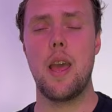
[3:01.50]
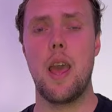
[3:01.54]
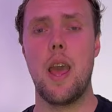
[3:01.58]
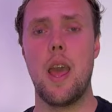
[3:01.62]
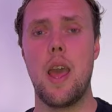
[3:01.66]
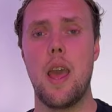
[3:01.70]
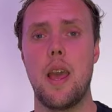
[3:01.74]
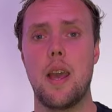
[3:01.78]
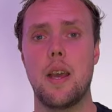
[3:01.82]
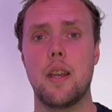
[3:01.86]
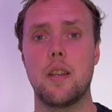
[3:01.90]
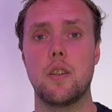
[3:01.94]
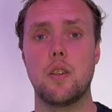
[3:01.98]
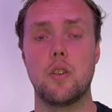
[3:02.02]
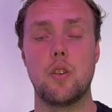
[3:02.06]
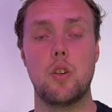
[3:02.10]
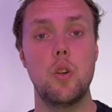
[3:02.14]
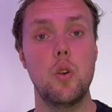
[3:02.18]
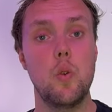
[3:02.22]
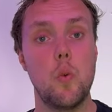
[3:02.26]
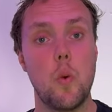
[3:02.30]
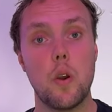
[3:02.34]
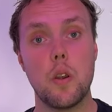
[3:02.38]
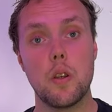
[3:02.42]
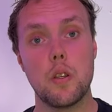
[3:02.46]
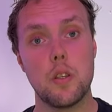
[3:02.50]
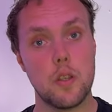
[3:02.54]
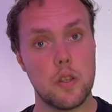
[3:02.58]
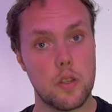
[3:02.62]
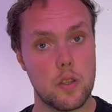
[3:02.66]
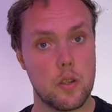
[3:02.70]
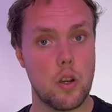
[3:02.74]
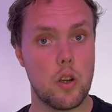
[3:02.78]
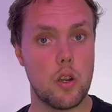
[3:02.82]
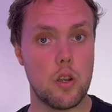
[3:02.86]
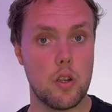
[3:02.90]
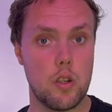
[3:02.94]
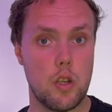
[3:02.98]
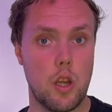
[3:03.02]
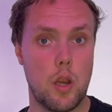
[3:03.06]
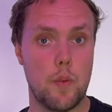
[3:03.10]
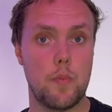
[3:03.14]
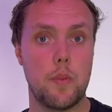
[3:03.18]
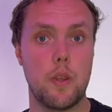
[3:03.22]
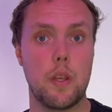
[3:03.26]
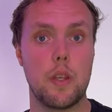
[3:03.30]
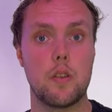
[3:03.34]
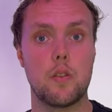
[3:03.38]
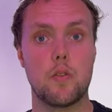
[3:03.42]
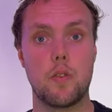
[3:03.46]
and you want to start
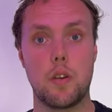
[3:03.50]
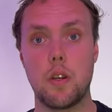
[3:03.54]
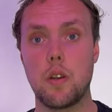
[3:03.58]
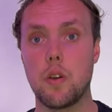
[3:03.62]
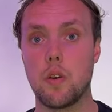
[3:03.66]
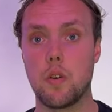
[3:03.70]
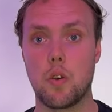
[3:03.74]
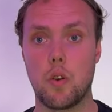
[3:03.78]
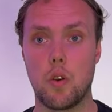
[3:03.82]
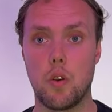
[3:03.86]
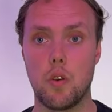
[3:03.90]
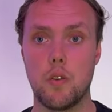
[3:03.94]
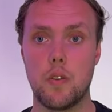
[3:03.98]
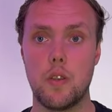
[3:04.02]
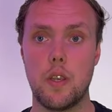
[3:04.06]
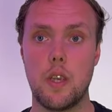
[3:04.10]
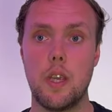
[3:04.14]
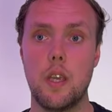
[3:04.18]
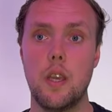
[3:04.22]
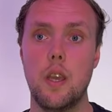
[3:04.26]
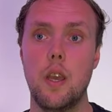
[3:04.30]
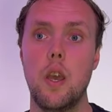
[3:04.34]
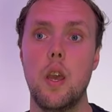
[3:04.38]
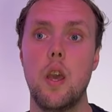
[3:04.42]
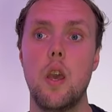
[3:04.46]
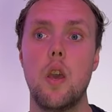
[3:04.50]
adopting strict concurrency,